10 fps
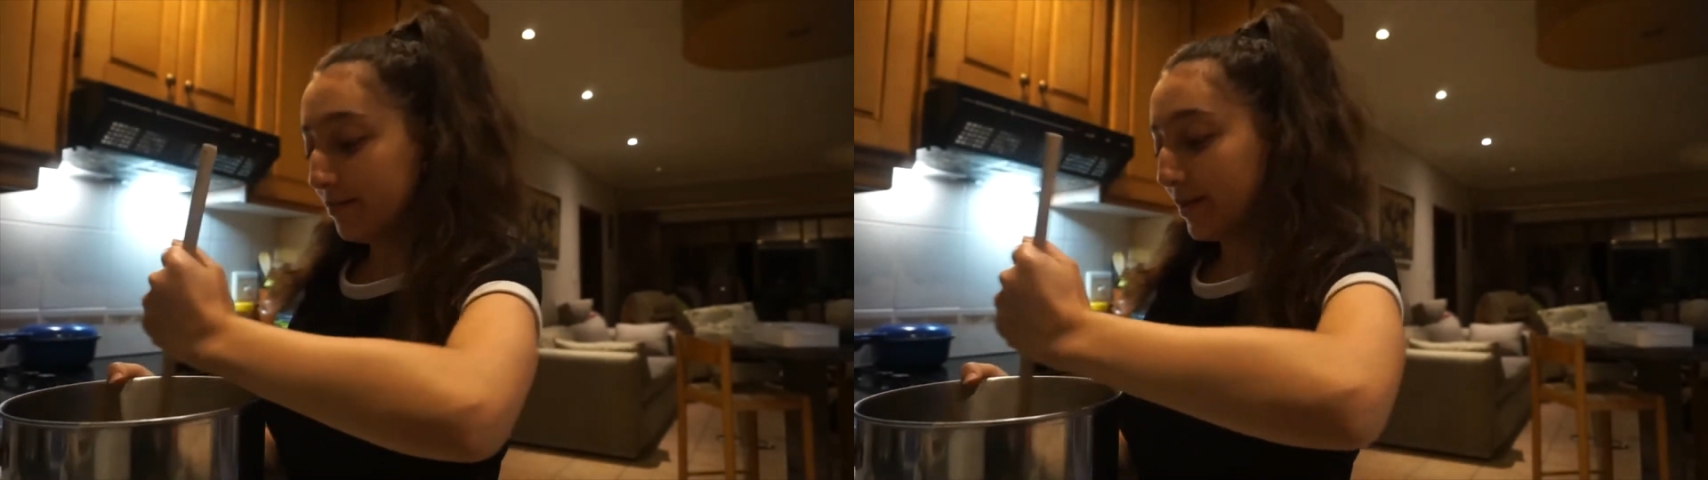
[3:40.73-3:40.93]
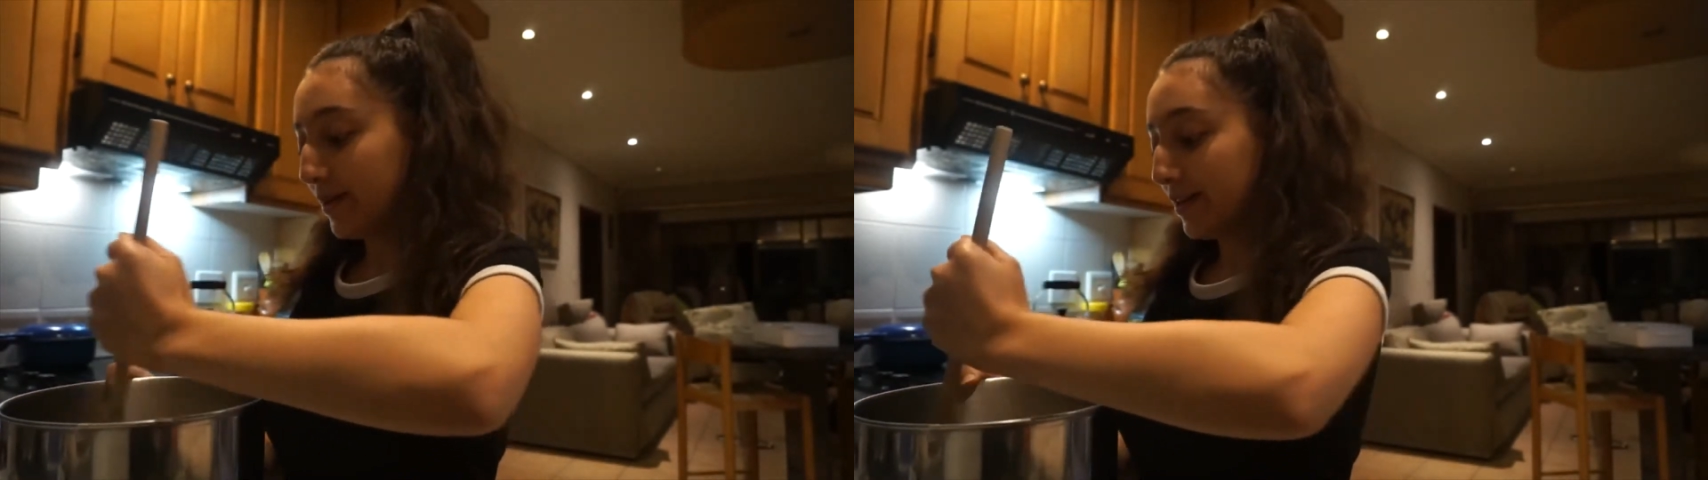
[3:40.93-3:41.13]

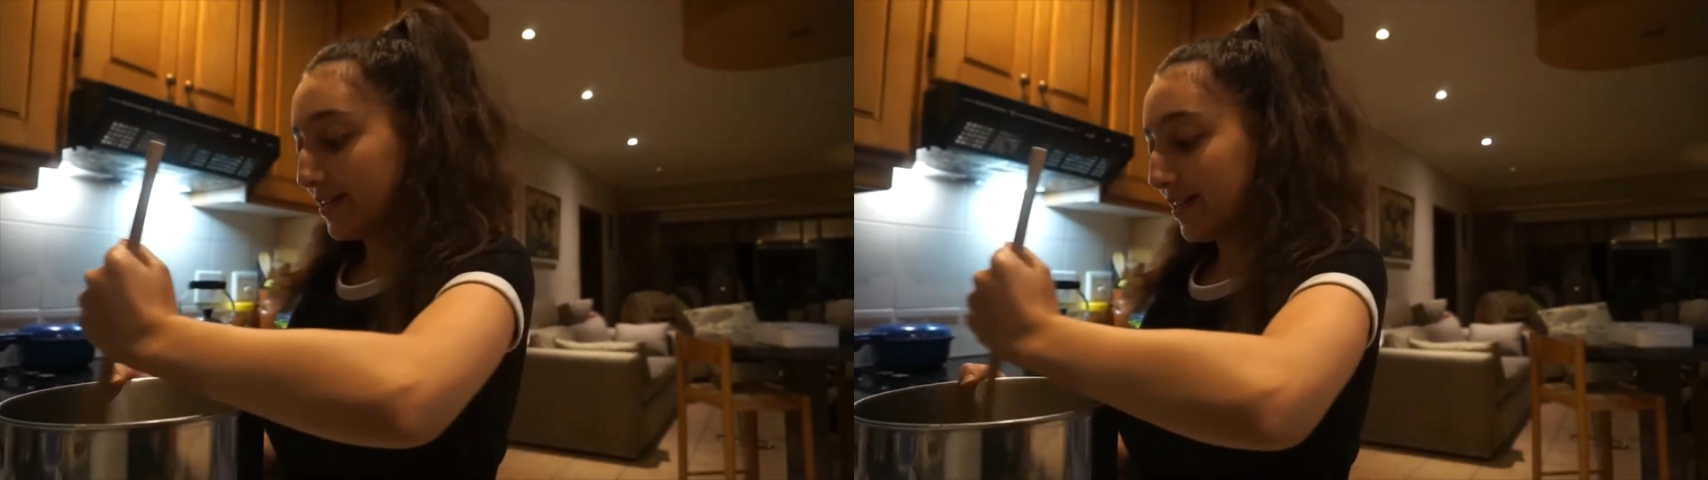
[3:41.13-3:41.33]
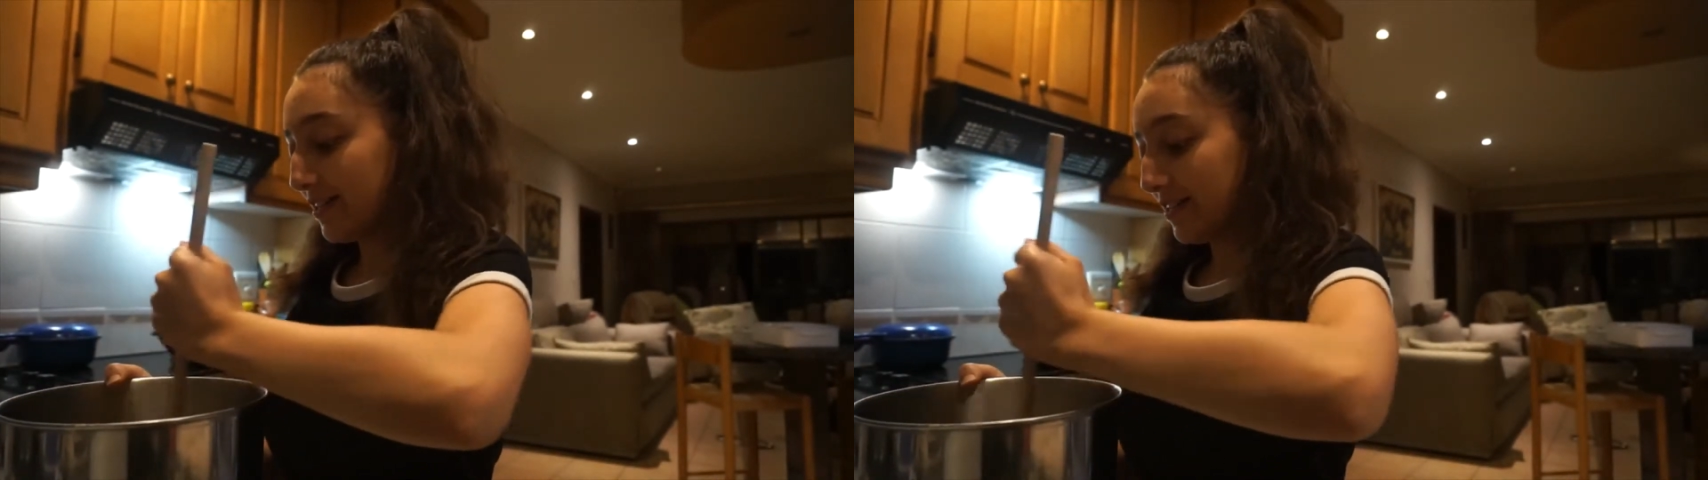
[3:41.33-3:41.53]
because
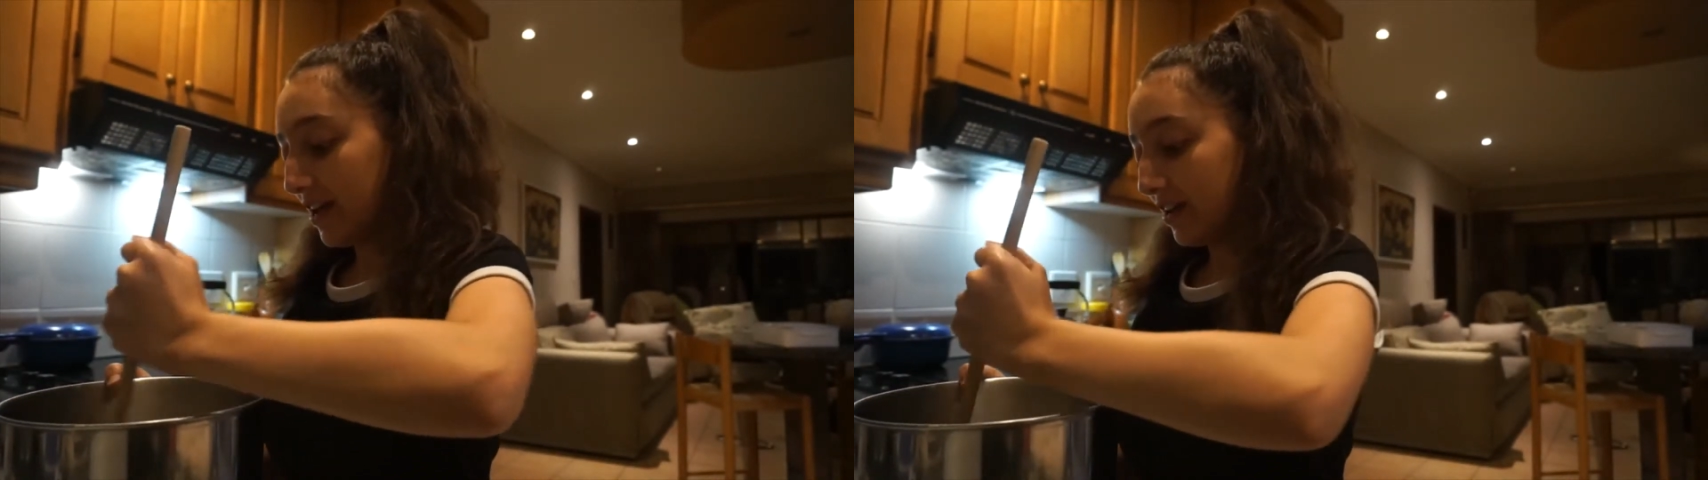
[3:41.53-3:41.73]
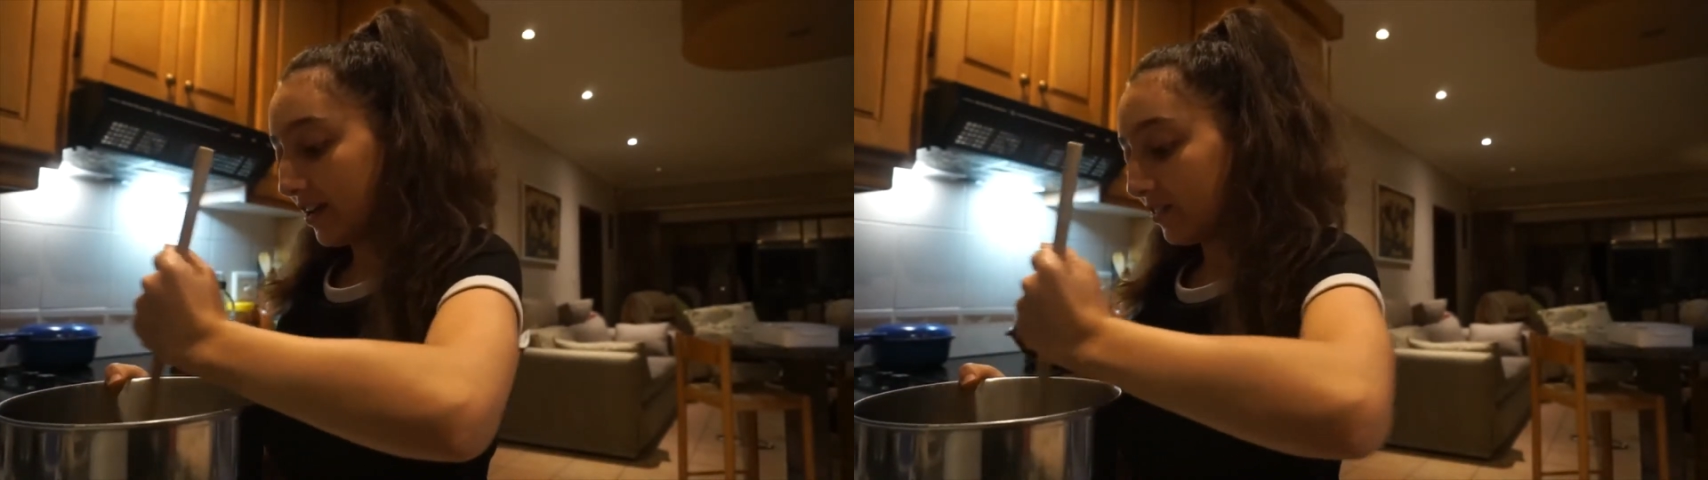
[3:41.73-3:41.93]
it's
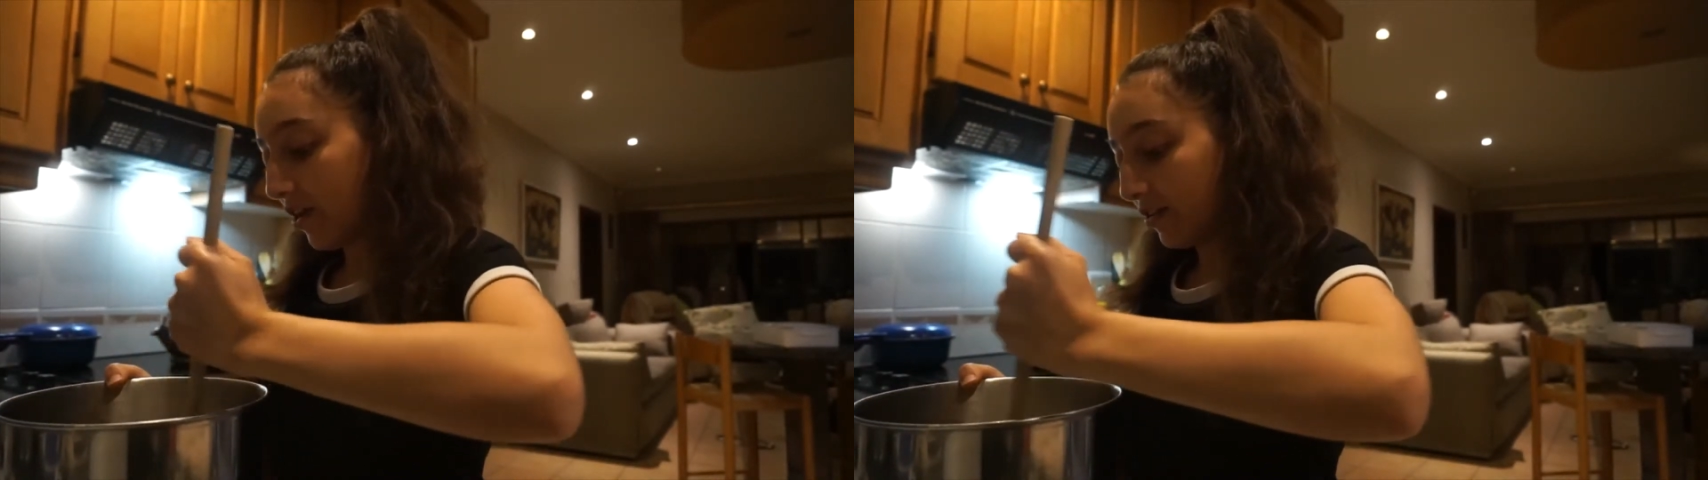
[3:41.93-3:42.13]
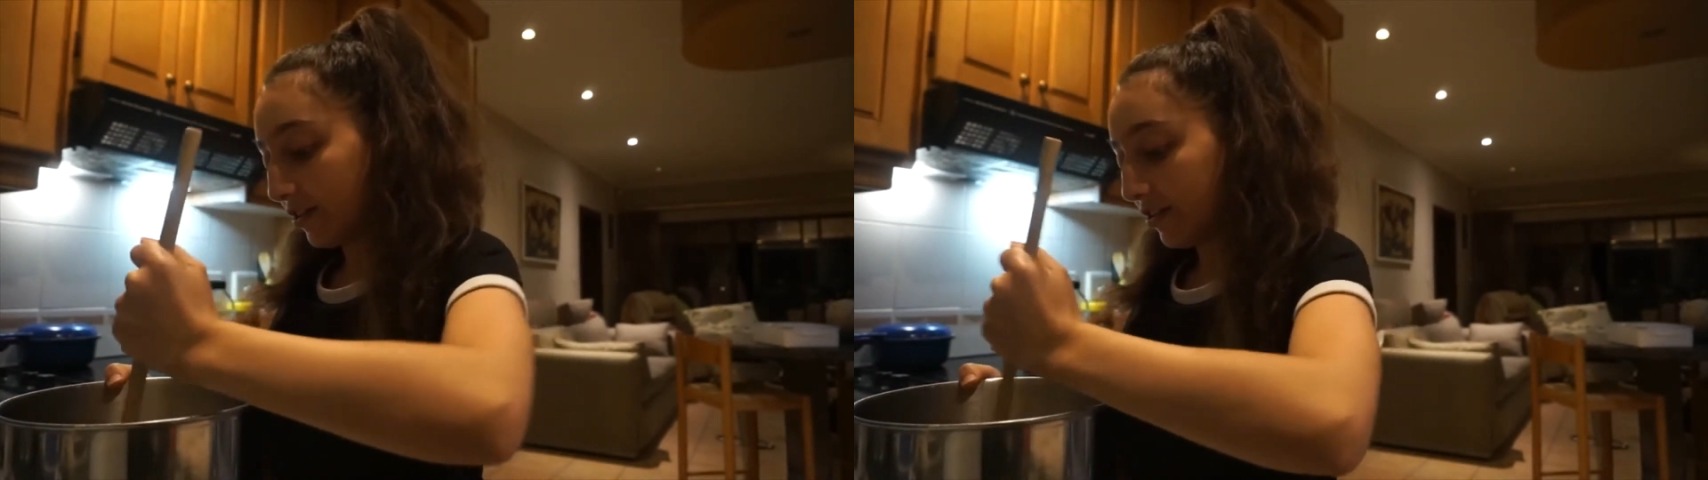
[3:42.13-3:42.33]
taking
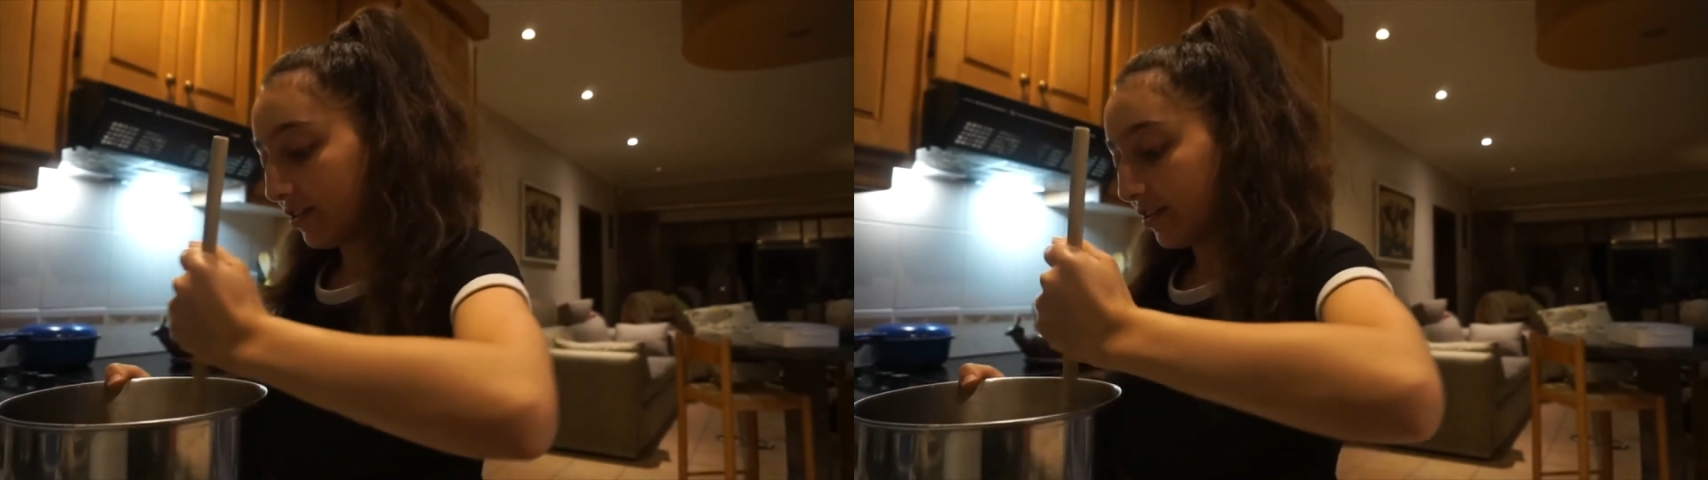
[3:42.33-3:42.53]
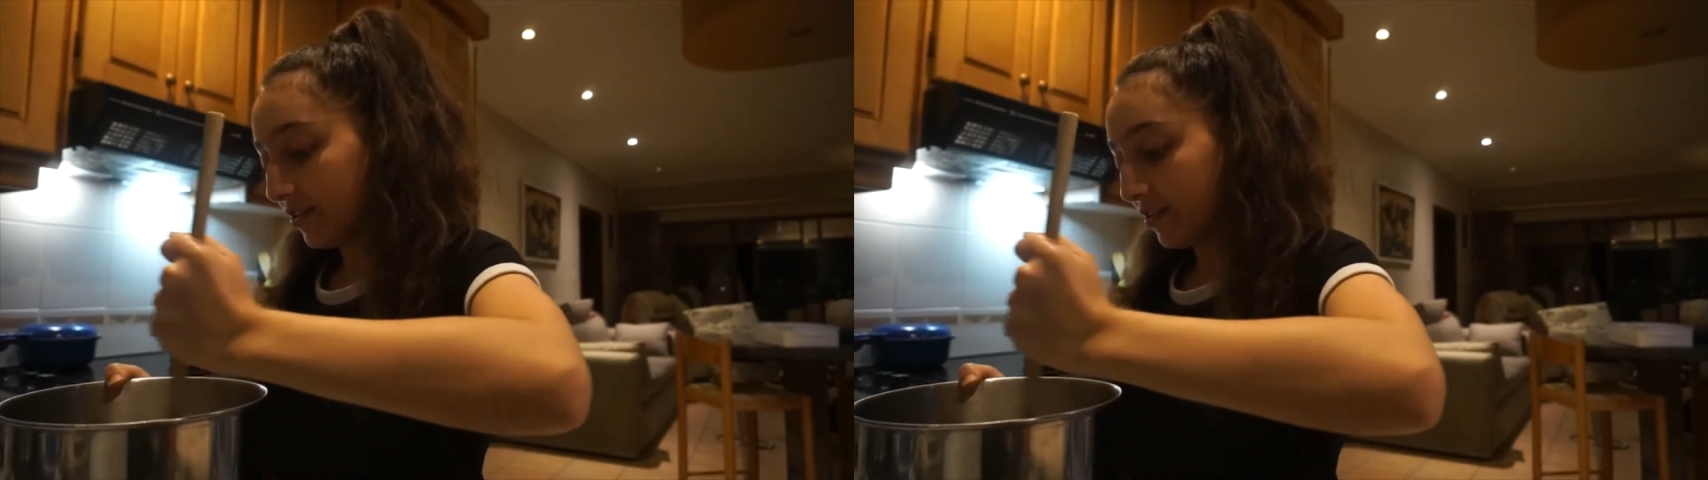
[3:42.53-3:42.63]
longer